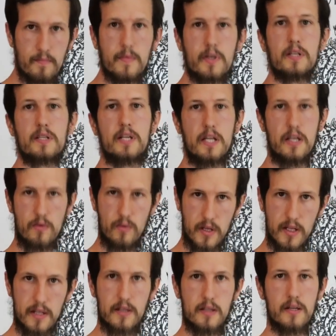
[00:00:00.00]

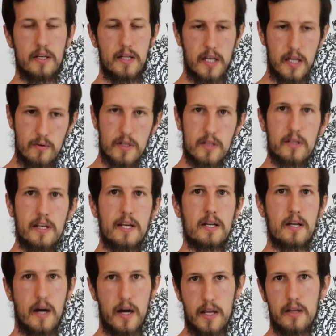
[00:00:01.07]
Continuously
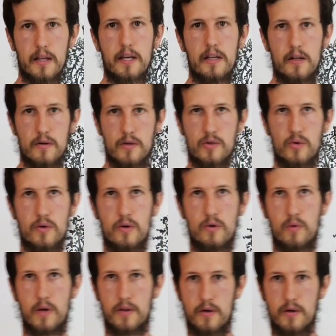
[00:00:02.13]
inoculating your soil with